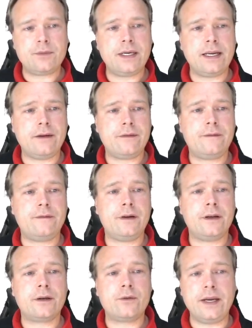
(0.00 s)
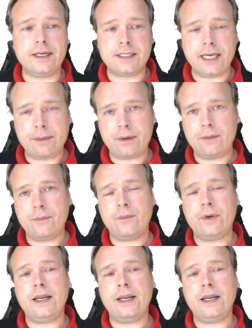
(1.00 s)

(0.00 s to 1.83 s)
We have create table,